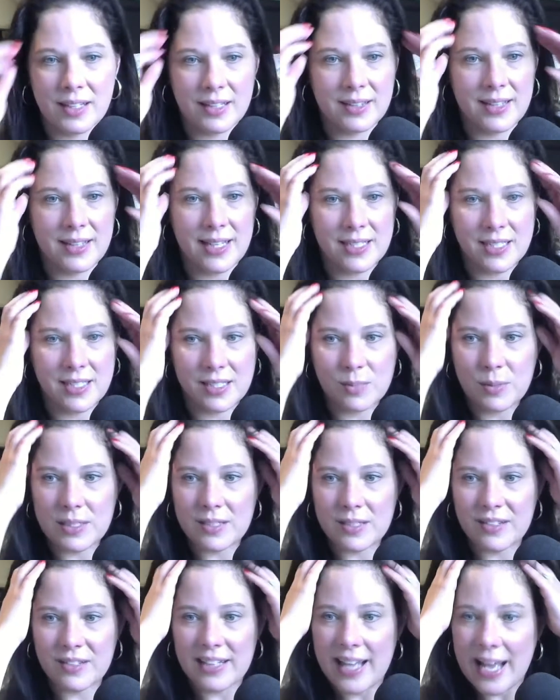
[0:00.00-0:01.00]
that's just what's
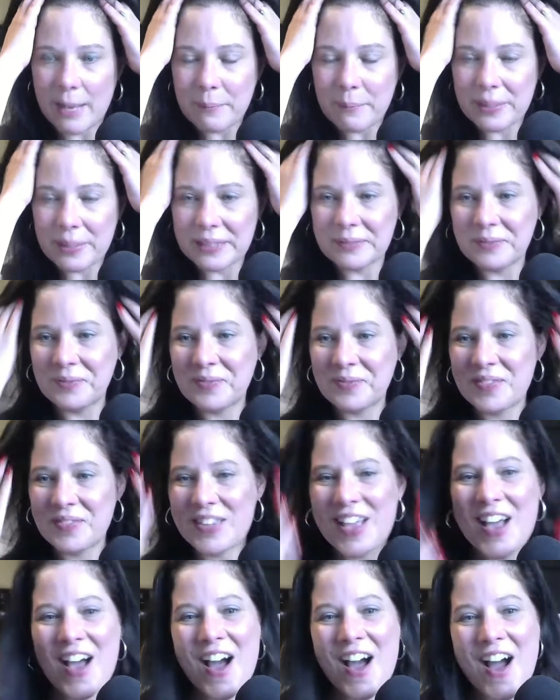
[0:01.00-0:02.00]
going to happen.
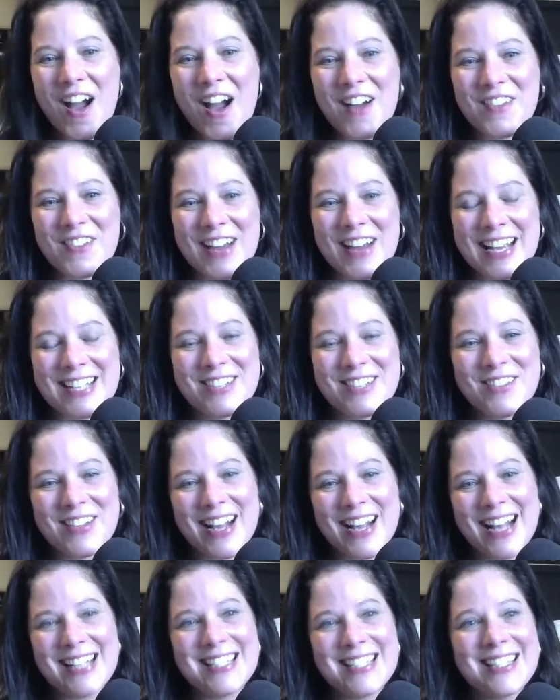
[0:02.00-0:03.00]
All right, you
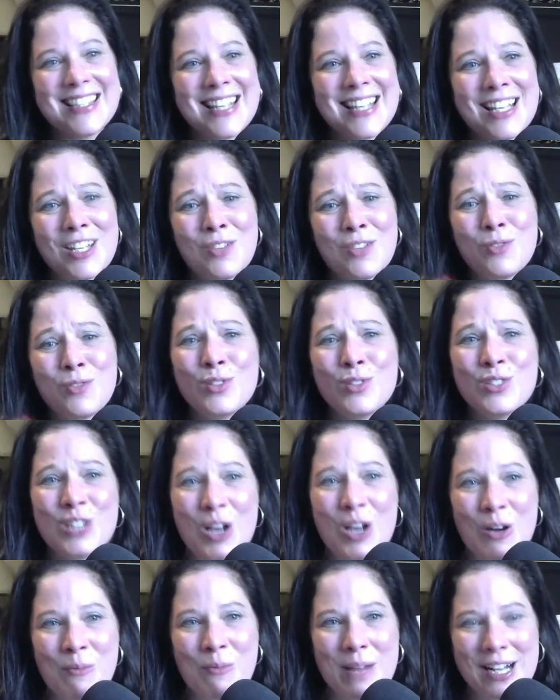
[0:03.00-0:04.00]
guys, thank you
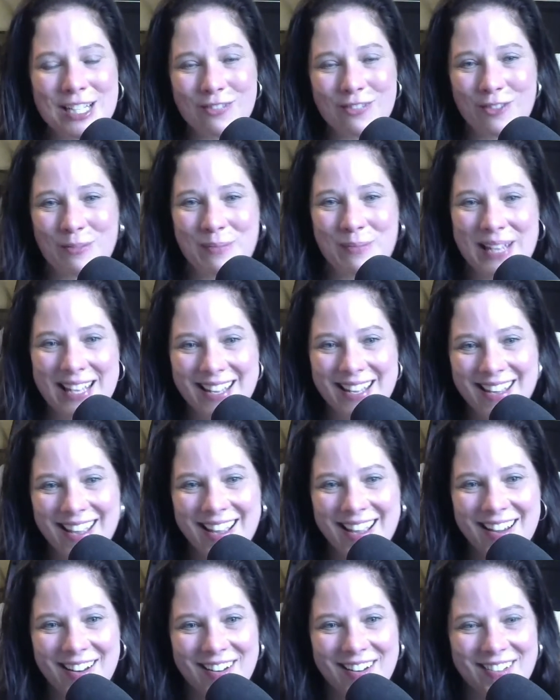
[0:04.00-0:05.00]
so much for being
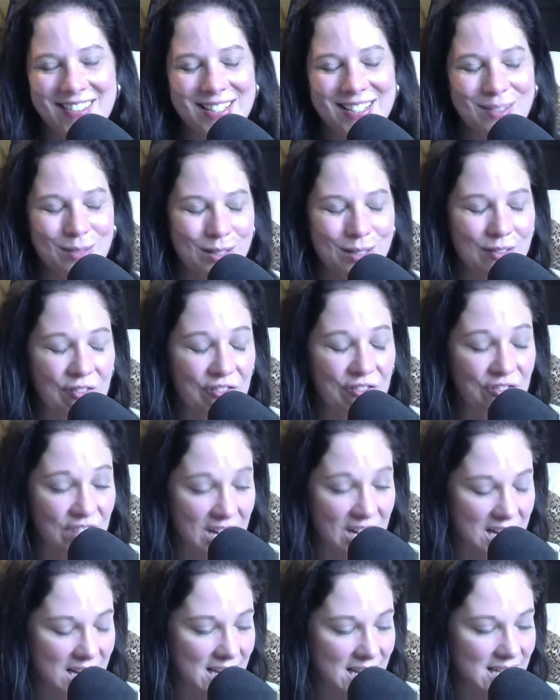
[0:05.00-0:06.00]
here. This was
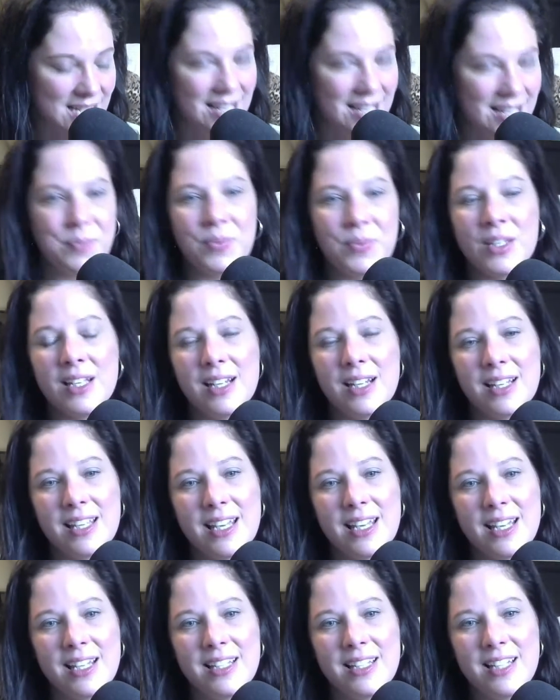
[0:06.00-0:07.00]
fun.
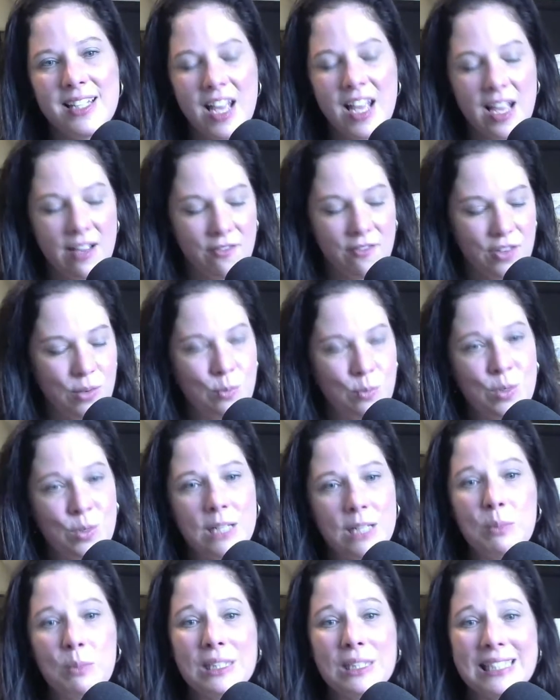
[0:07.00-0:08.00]
Again, if you
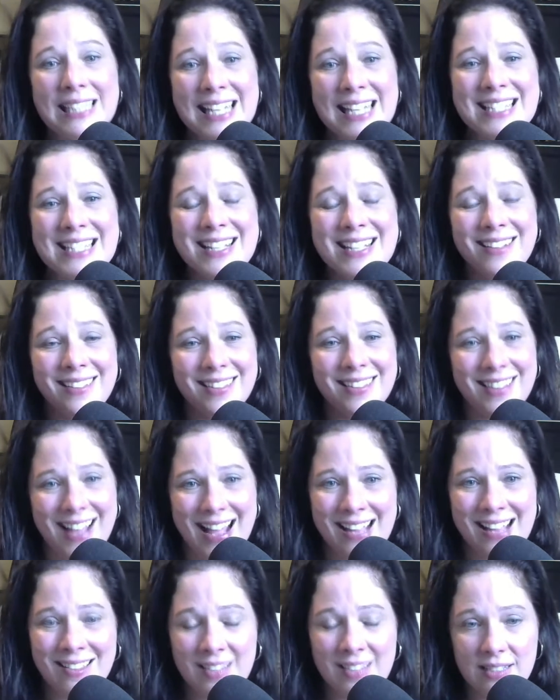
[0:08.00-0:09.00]
would please
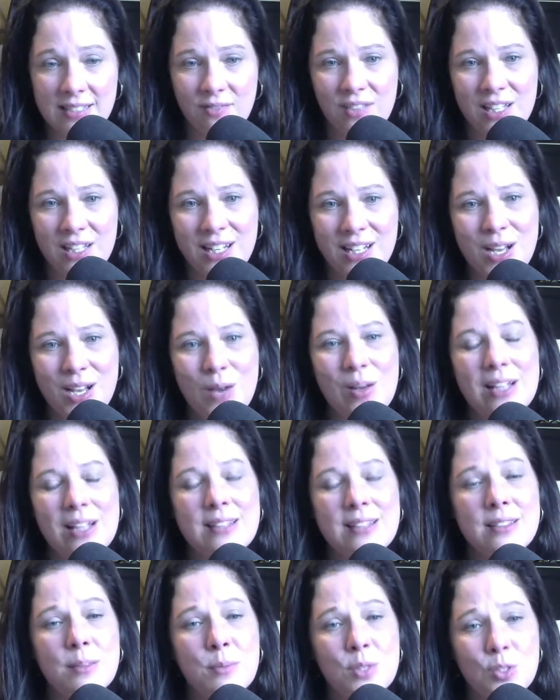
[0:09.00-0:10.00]
like this video and
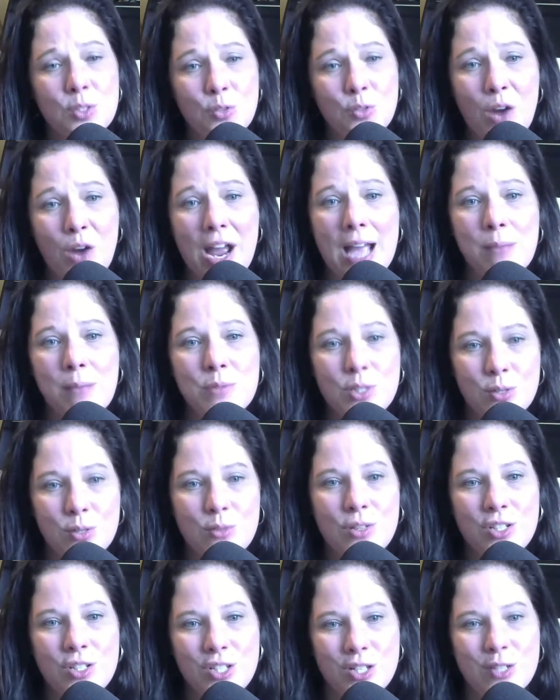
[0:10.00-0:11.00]
subscribe to
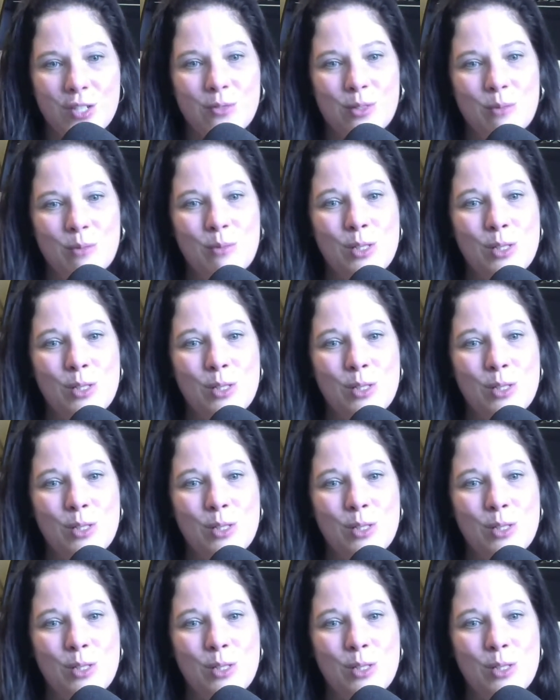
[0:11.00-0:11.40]
the Jungle Room